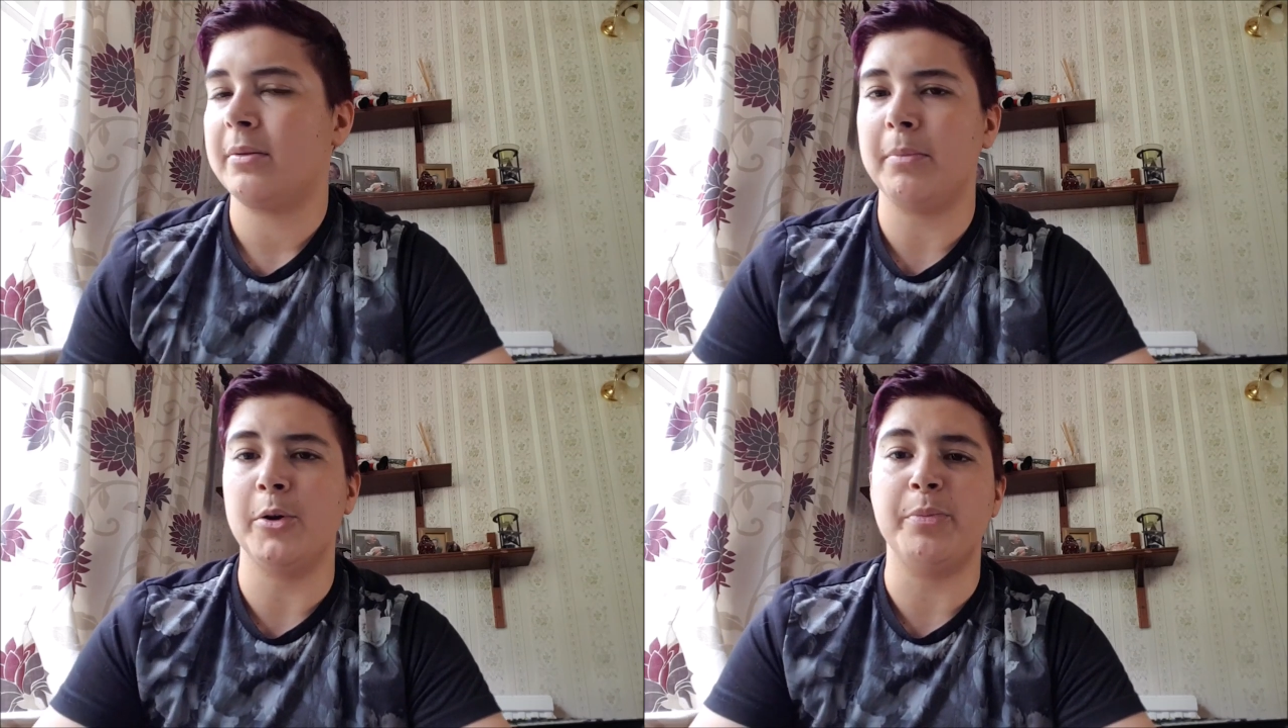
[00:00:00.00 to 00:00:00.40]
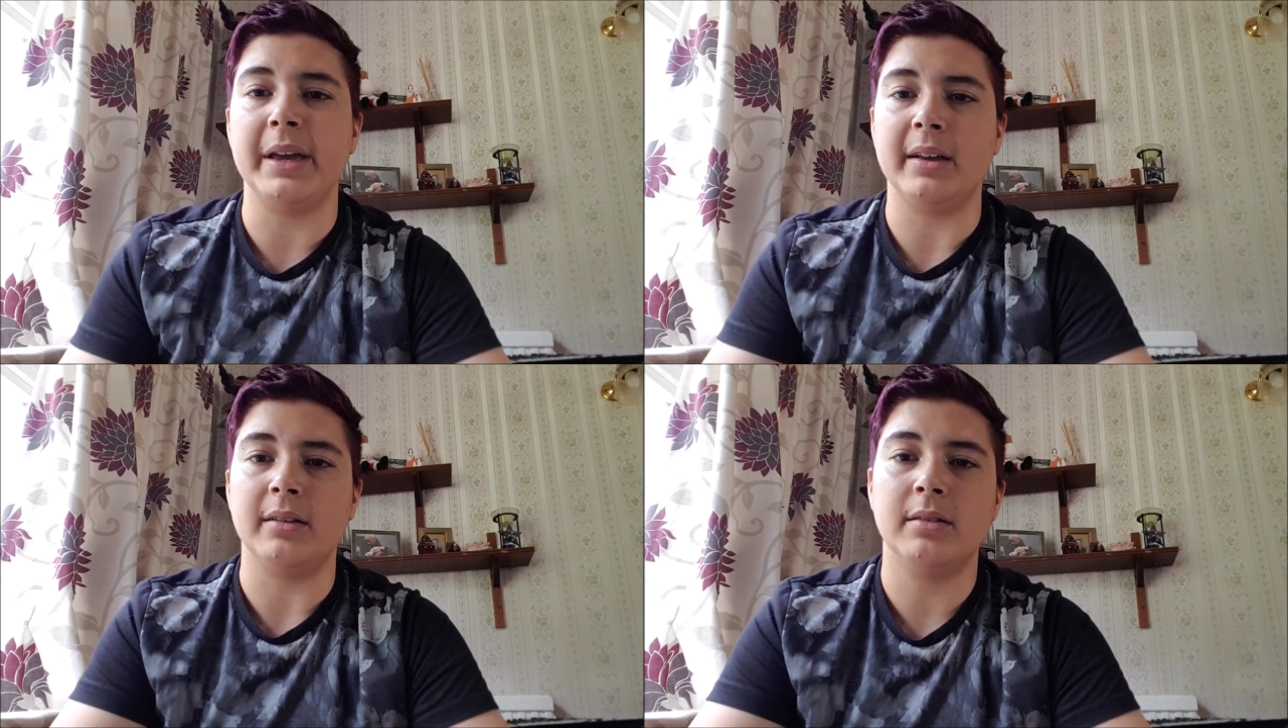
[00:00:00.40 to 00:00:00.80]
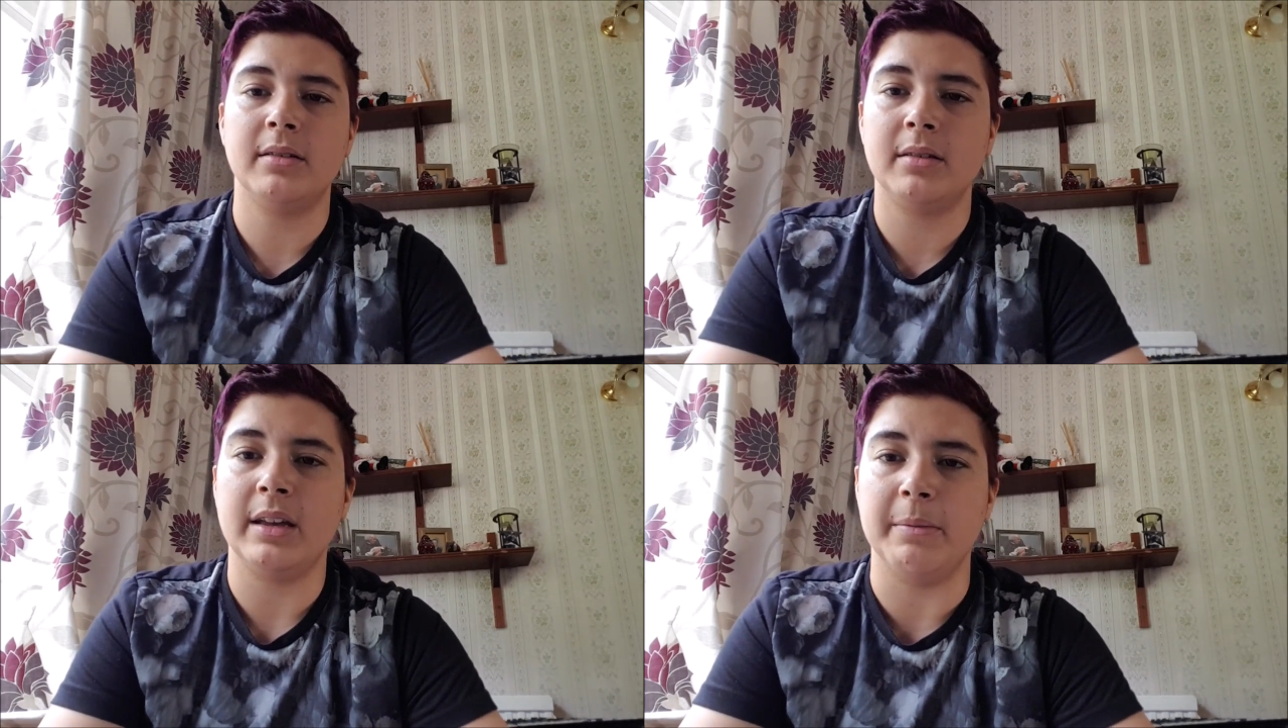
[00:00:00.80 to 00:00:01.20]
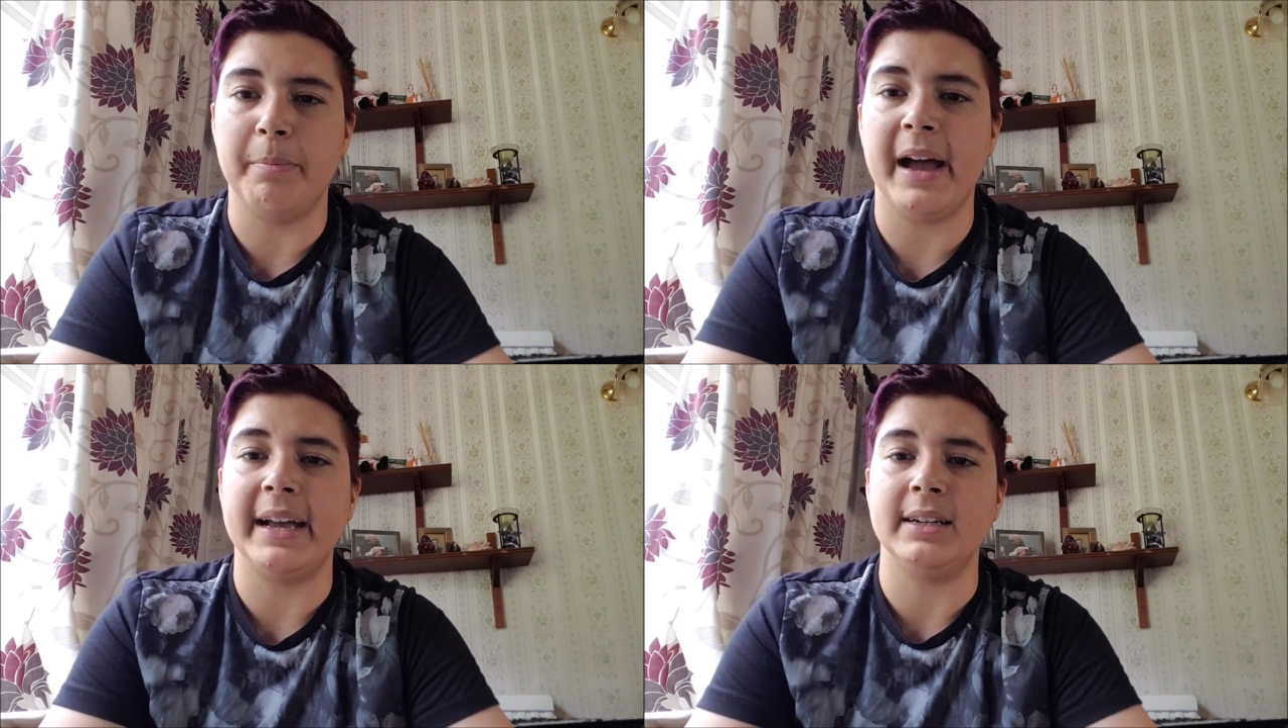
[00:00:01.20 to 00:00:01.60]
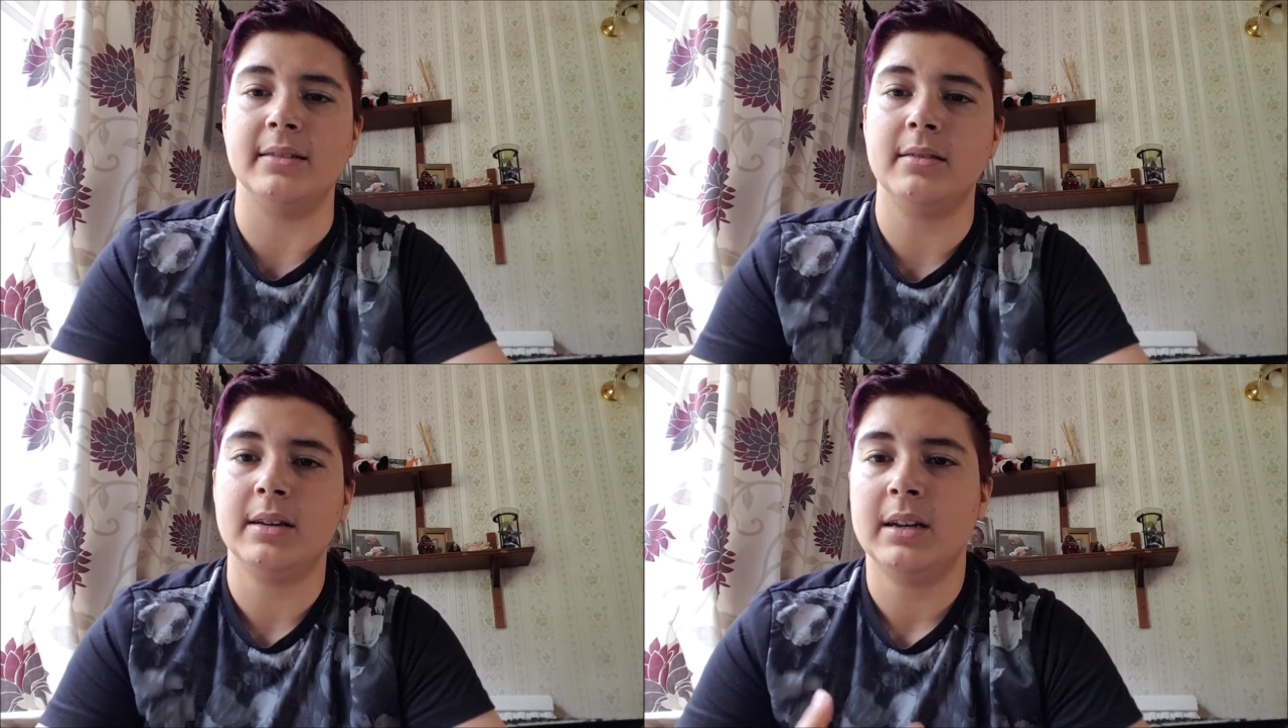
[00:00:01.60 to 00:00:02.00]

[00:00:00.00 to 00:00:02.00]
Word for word: moping, in pain,